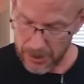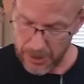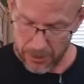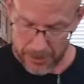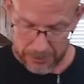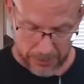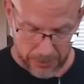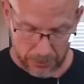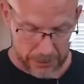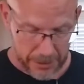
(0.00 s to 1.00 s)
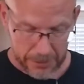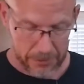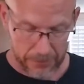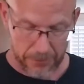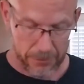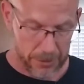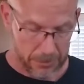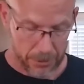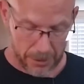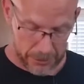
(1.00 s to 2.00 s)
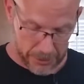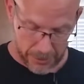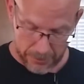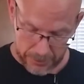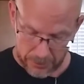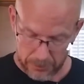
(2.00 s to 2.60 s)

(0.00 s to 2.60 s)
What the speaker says: an elementary school teacher for 30 plus years,